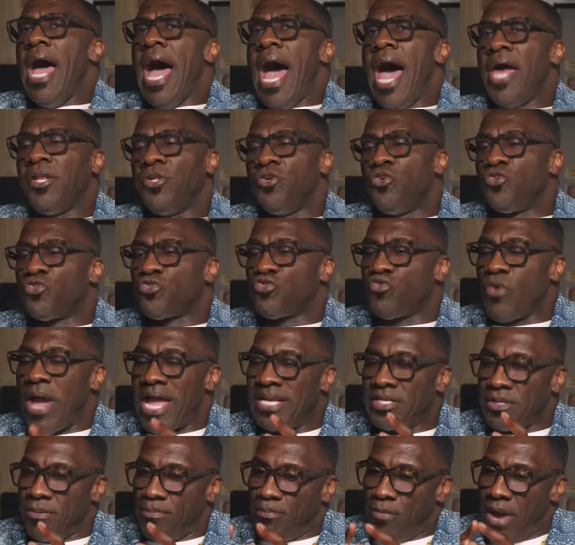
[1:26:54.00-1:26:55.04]
How do you
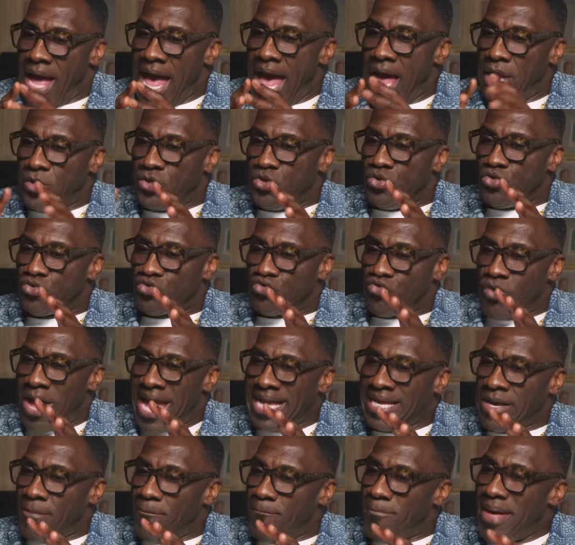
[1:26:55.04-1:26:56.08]
strike the How do you
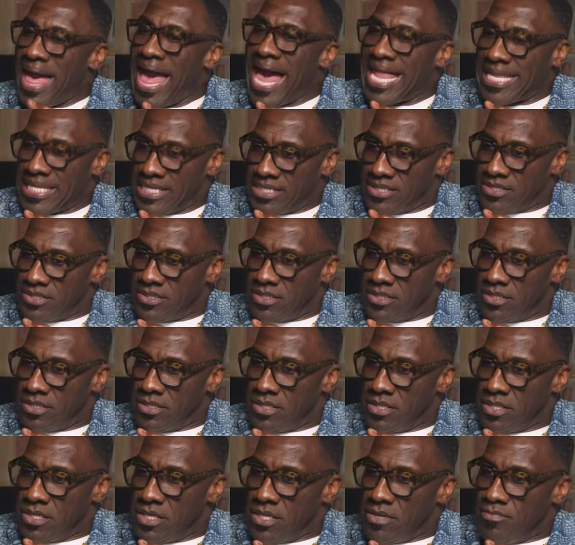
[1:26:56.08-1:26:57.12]
strike a balance
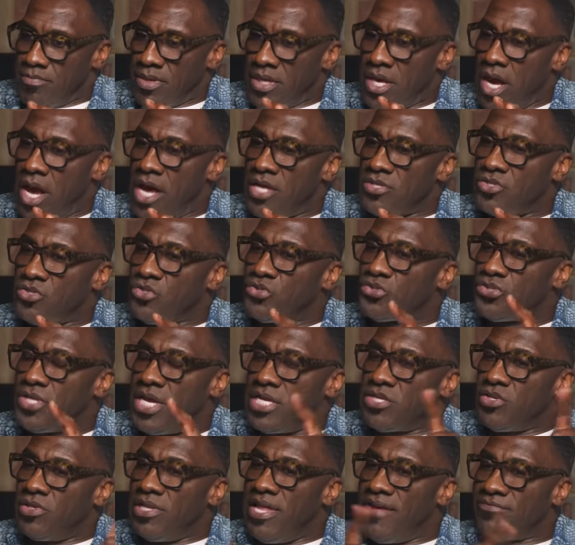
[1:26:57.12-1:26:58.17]
because you
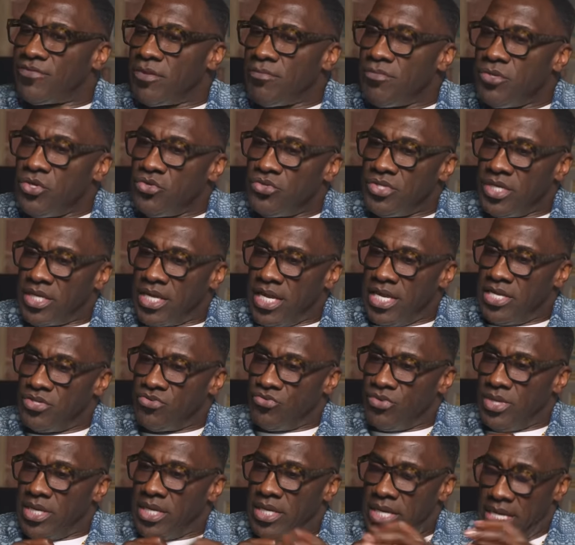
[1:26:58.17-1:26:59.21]
said you left the music
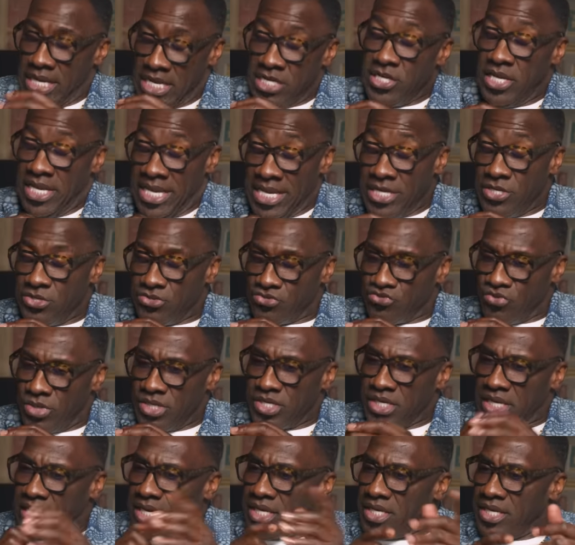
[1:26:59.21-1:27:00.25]
injury in
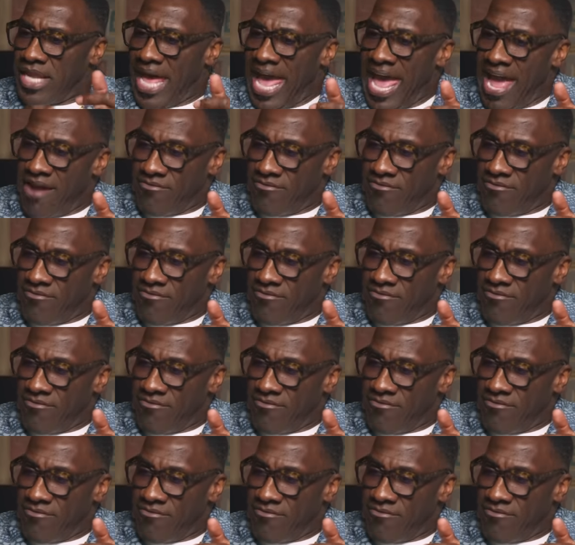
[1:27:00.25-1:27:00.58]
industry to get into